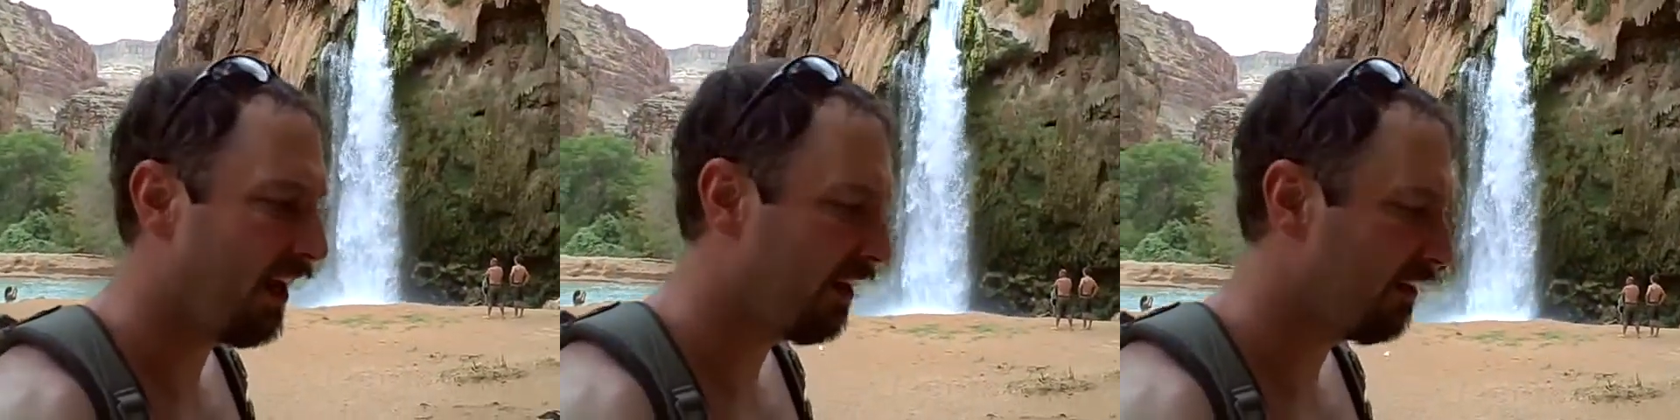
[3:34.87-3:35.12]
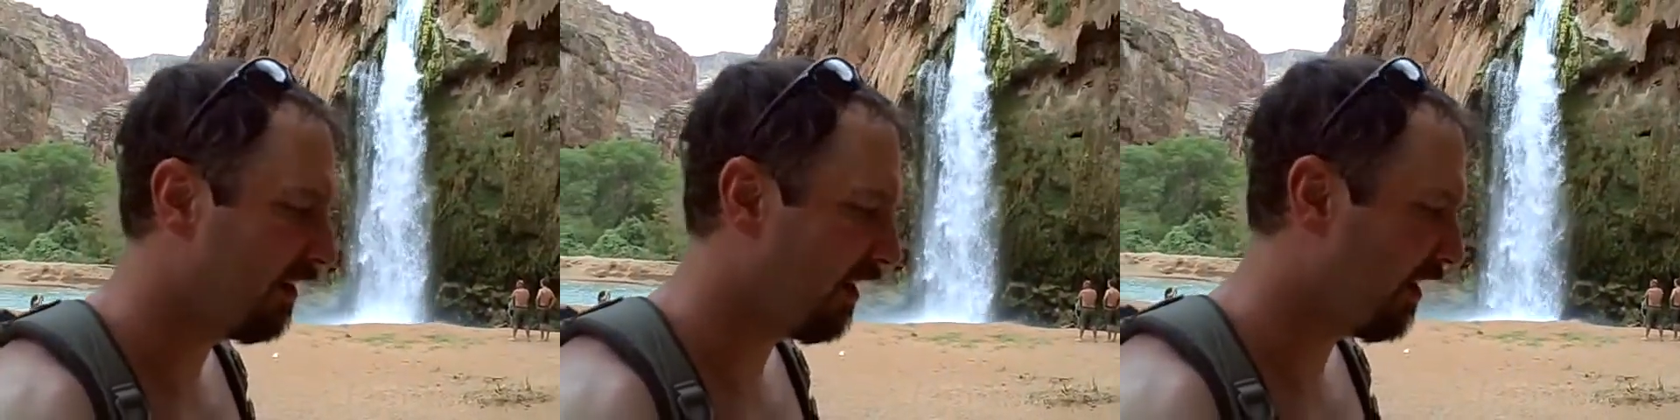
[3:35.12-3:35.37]

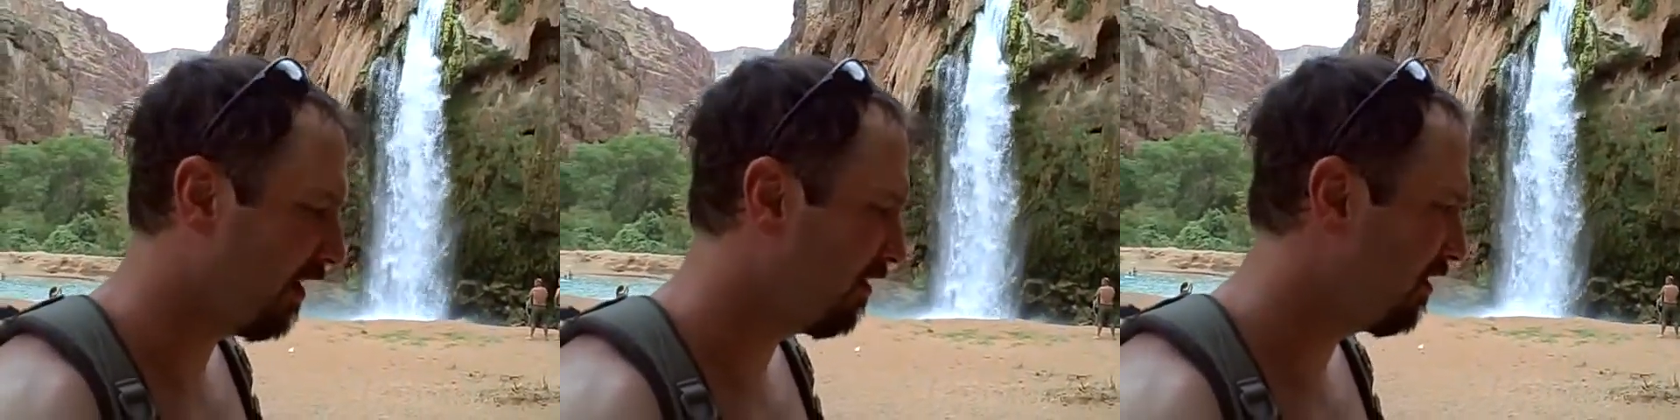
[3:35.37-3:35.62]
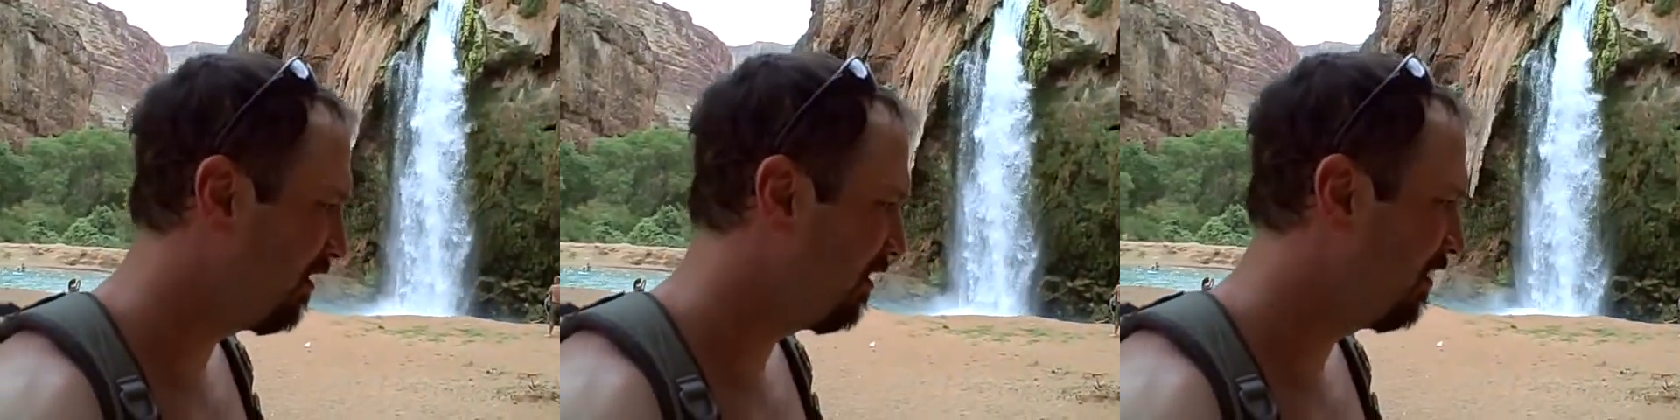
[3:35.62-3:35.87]
and
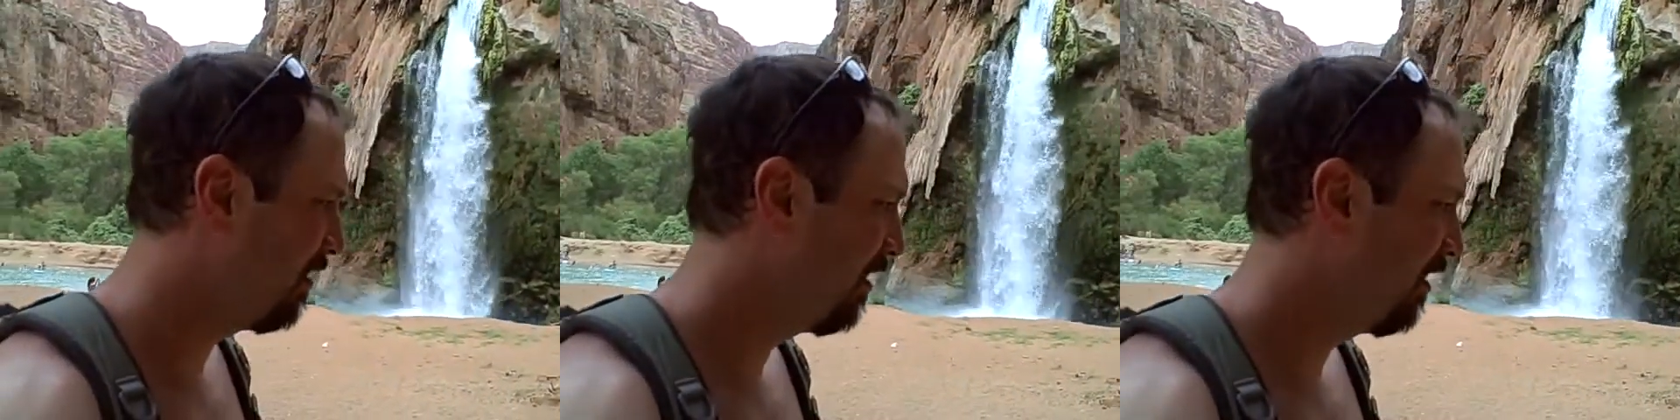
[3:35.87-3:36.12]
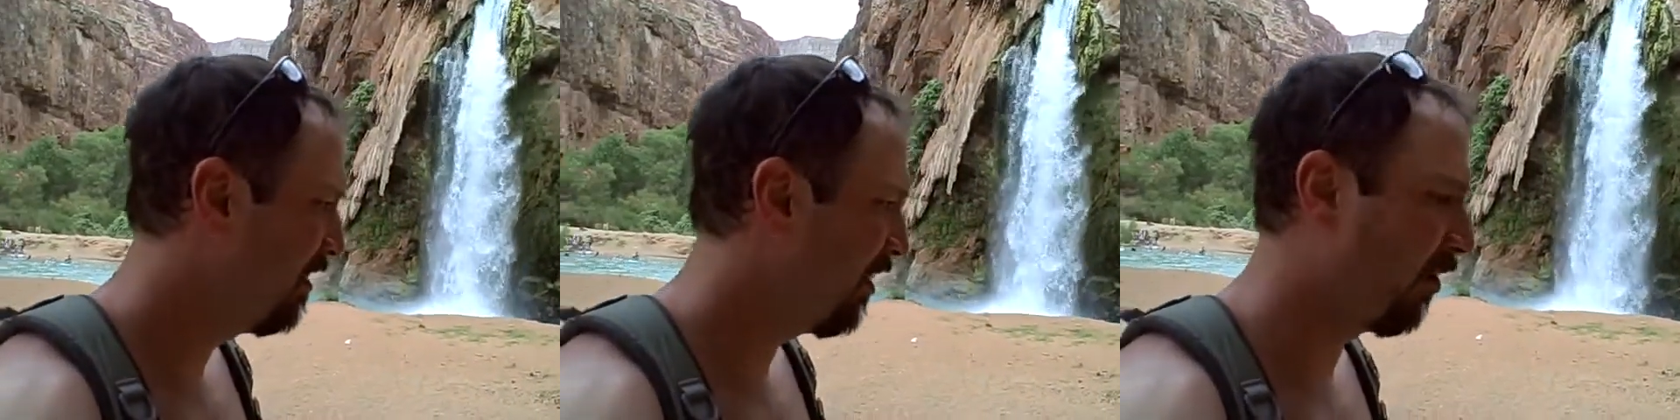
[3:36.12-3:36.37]

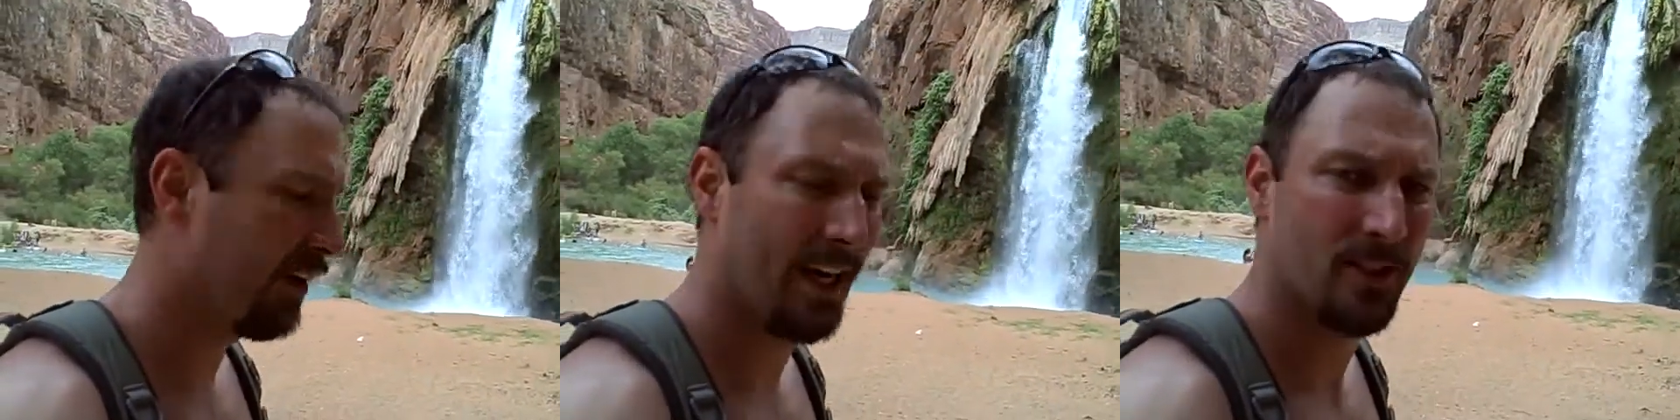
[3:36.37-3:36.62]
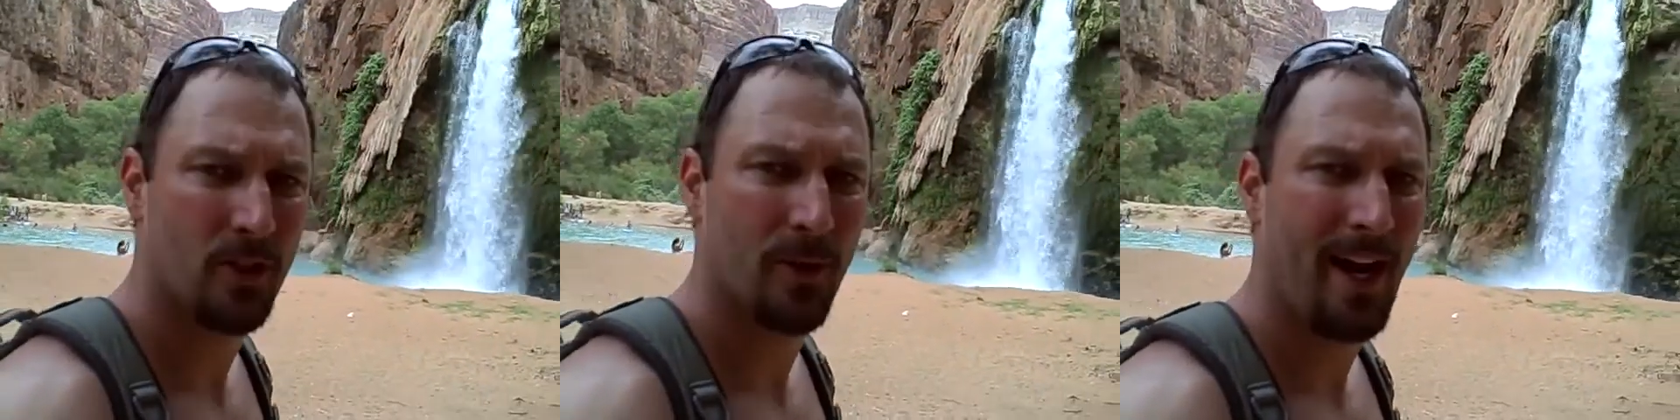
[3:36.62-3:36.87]
only
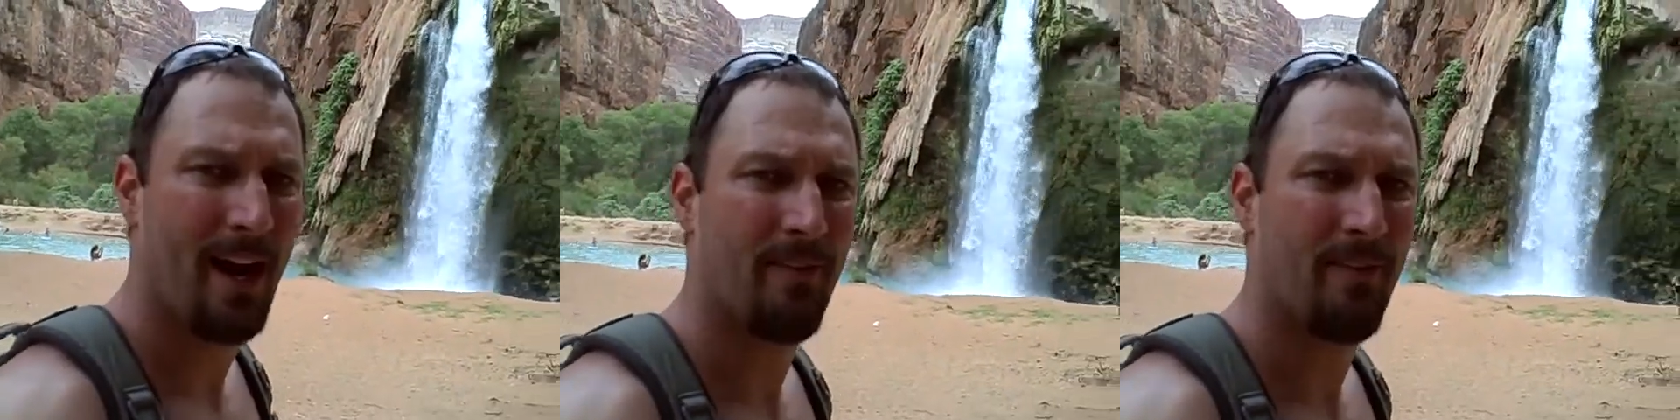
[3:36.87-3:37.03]
got 2.5